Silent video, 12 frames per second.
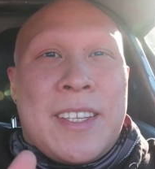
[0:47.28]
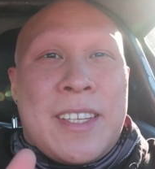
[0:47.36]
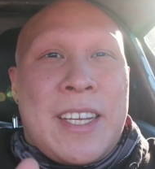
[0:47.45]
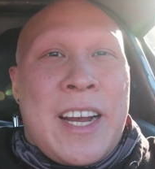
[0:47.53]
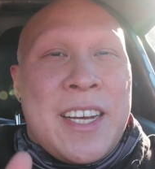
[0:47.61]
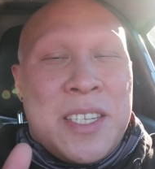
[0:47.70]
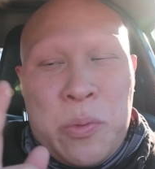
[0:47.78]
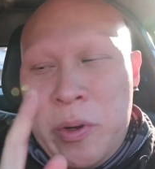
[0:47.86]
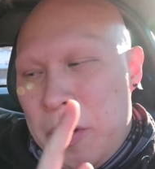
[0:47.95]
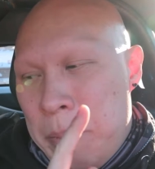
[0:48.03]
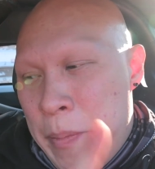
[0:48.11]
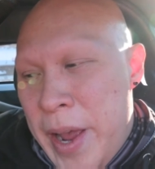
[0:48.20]
Guys, we
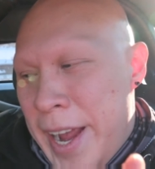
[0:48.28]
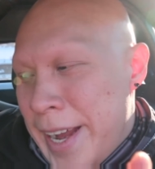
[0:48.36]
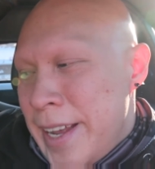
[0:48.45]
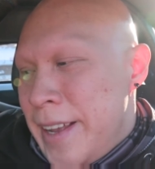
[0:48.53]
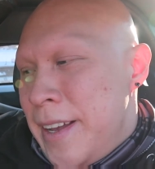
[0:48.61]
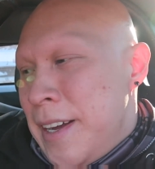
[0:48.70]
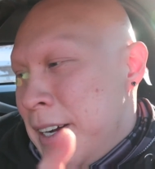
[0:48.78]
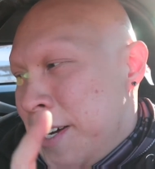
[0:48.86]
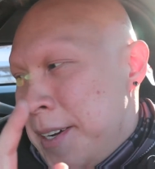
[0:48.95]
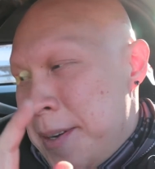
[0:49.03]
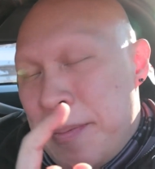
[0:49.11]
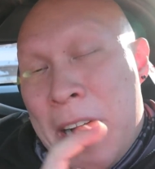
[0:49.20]
are back.
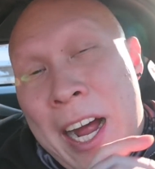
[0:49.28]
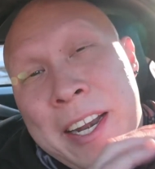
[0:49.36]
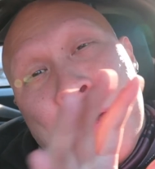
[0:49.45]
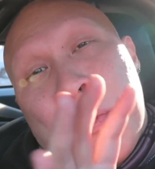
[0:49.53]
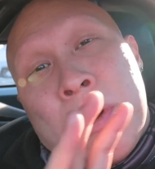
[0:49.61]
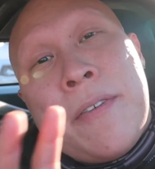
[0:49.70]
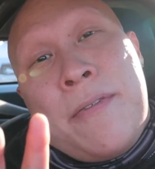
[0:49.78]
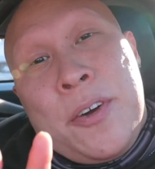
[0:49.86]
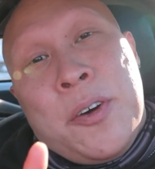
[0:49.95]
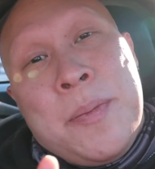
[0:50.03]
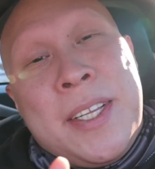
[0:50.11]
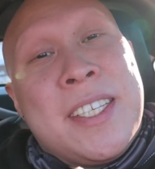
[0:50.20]
I didn't want to
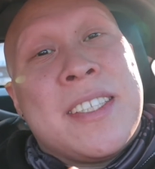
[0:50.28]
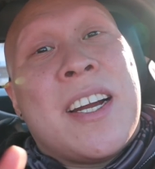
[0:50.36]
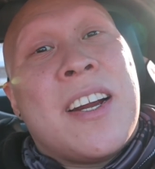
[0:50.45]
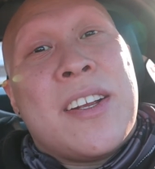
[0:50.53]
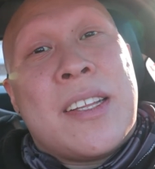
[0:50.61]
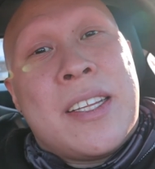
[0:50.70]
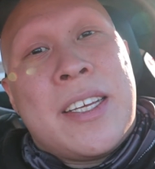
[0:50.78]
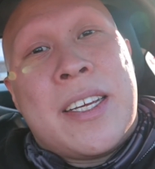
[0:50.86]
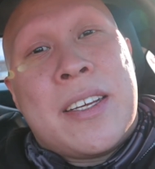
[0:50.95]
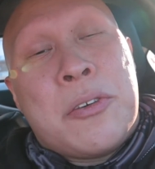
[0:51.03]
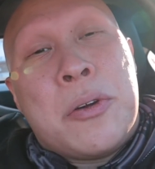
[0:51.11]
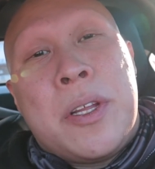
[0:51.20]
film the entire
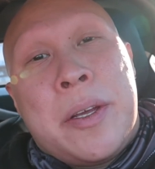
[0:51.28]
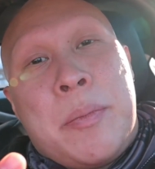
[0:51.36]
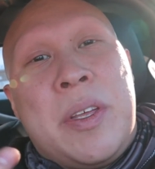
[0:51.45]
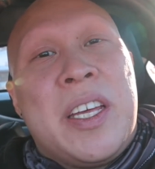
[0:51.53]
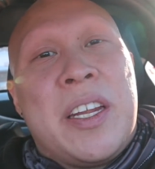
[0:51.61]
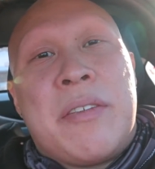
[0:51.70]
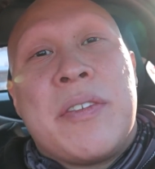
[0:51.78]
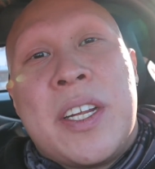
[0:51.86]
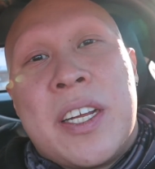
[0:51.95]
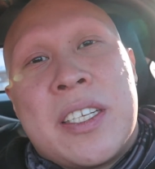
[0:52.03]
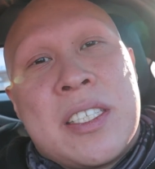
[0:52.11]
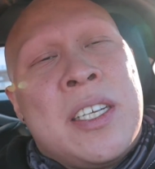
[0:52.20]
thing or like me getting
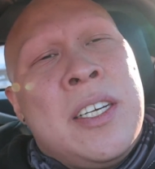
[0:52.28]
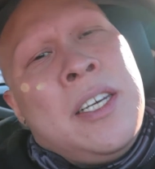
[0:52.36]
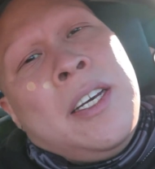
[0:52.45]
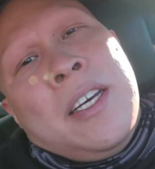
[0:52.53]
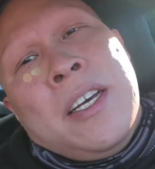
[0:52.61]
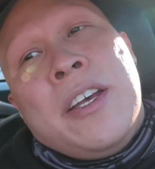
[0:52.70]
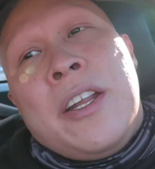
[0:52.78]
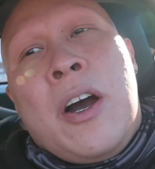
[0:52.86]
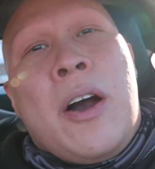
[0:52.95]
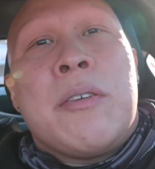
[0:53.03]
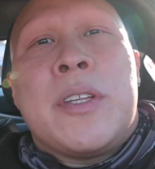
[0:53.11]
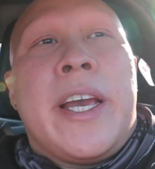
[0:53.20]
fitted because, you know,
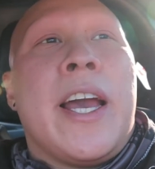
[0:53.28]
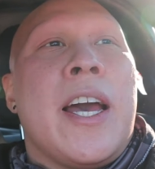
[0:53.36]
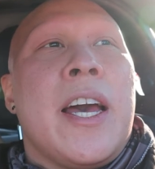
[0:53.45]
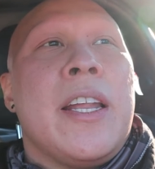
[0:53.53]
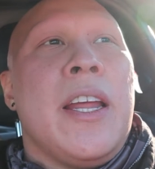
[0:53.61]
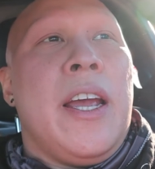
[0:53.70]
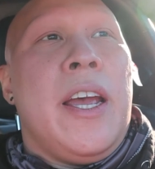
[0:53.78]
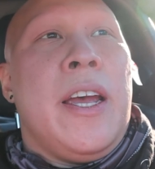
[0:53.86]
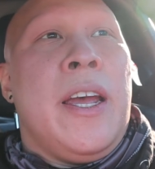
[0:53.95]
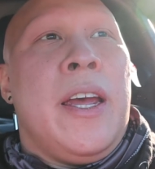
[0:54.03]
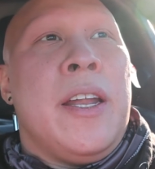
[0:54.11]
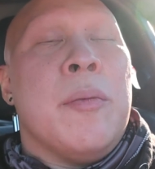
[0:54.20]
I only had
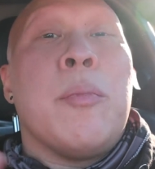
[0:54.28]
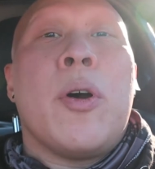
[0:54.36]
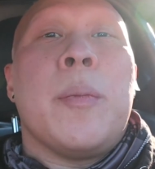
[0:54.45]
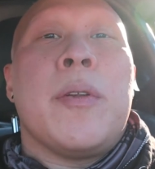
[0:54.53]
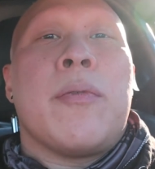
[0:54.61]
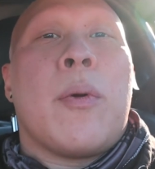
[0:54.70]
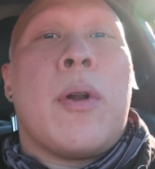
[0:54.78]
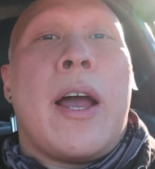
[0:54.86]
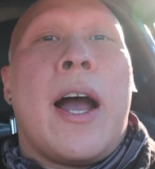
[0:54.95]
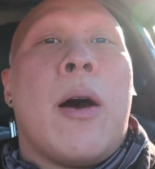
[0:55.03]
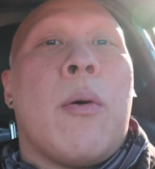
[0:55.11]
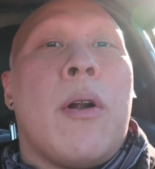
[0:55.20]
an appointment for an
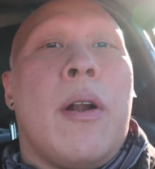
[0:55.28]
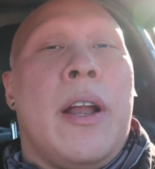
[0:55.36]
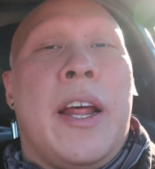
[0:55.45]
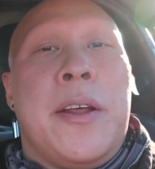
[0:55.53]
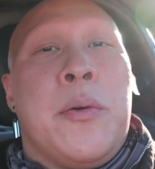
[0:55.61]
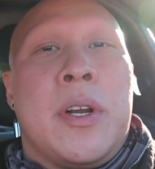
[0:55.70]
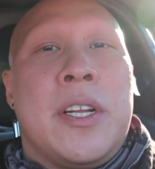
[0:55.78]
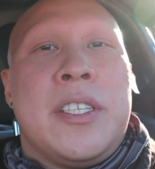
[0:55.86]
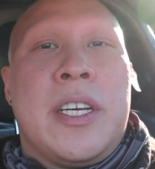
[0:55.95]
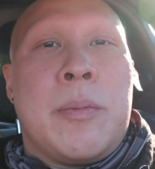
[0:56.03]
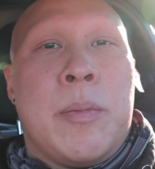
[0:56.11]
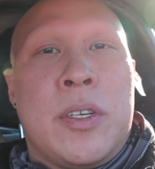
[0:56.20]
hour and I didn't want to
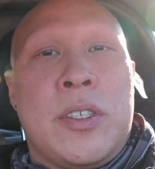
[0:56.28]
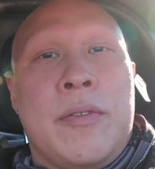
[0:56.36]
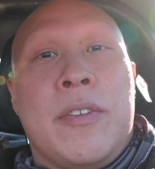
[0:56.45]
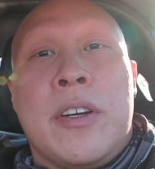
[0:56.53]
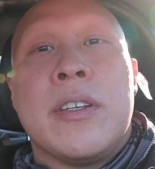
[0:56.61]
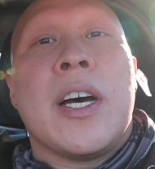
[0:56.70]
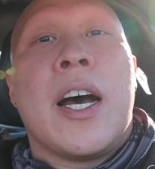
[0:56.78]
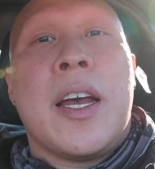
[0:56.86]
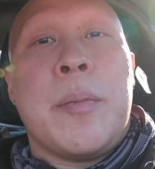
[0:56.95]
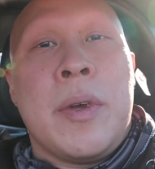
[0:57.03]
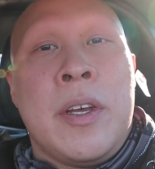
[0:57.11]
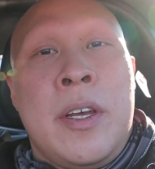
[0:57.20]
take much of their
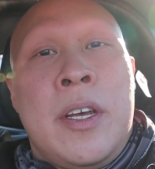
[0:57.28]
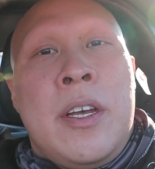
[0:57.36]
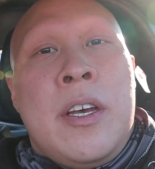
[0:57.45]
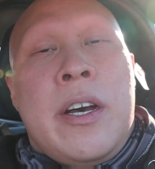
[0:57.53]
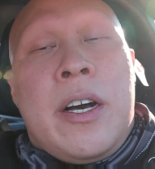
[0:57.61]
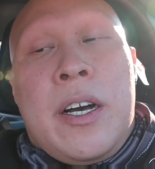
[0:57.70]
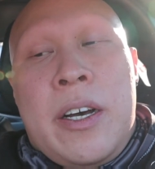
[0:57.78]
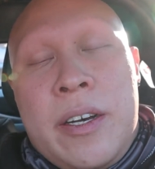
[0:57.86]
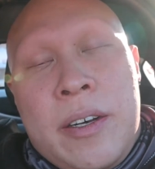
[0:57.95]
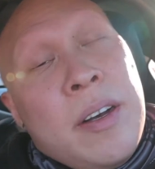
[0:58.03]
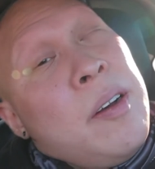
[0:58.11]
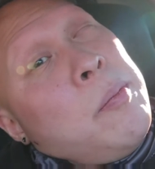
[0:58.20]
time.
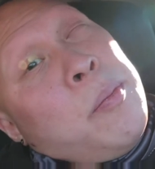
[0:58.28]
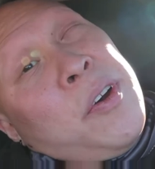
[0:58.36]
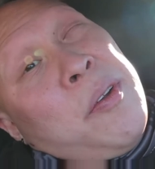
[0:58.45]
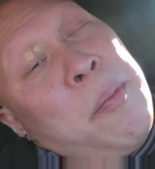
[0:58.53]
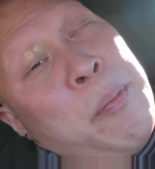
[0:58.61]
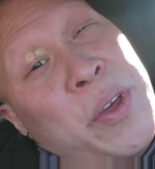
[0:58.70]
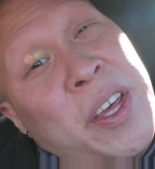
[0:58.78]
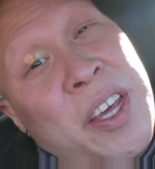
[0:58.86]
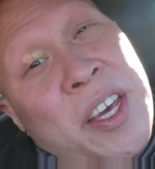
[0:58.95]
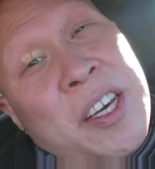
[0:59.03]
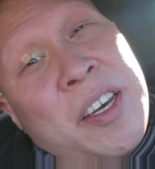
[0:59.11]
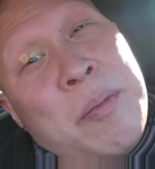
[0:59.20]
But
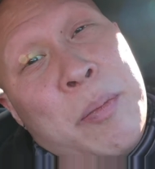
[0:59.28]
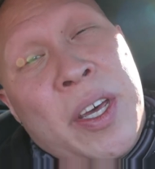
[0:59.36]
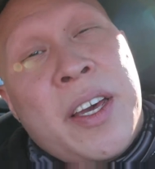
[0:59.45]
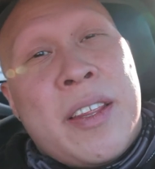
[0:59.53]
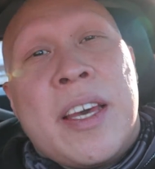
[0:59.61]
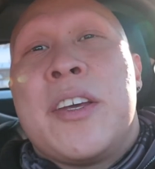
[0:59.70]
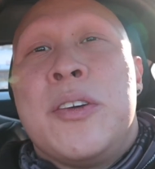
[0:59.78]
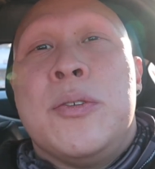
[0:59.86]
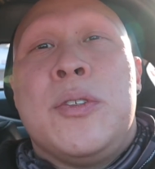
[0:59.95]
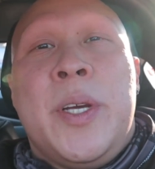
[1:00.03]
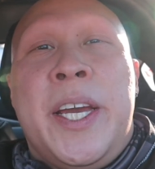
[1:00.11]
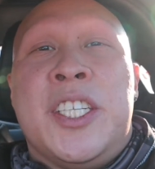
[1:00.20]
big thank you
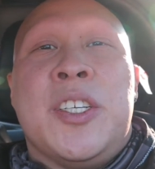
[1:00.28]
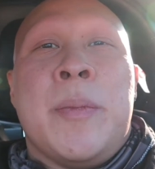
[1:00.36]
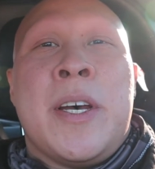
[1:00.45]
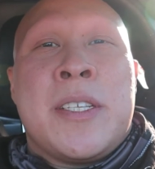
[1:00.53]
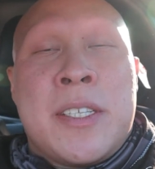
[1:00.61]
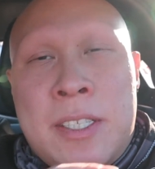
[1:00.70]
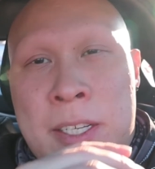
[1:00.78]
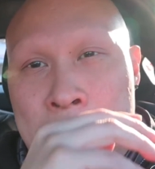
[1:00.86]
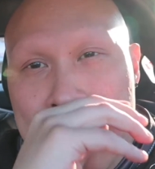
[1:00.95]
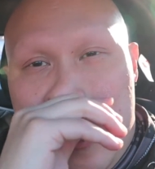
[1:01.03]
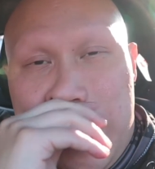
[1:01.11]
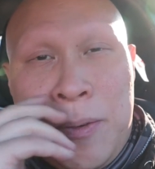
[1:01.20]
to HMS
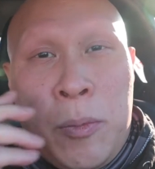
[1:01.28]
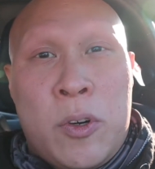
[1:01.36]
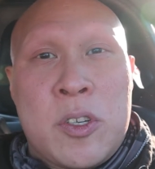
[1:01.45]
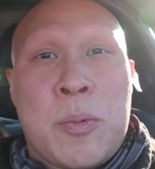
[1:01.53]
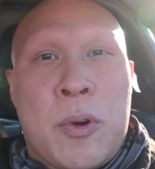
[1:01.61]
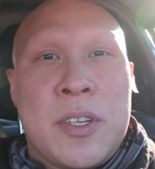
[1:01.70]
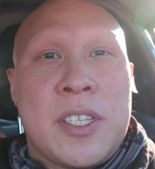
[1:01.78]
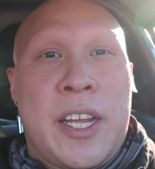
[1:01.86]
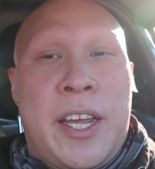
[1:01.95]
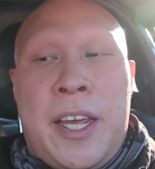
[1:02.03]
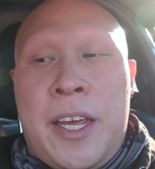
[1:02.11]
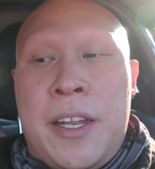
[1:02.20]
Motorsports
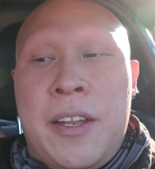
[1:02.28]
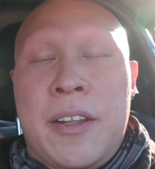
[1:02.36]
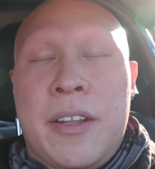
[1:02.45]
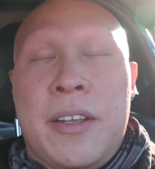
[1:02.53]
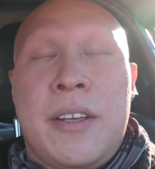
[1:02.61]
and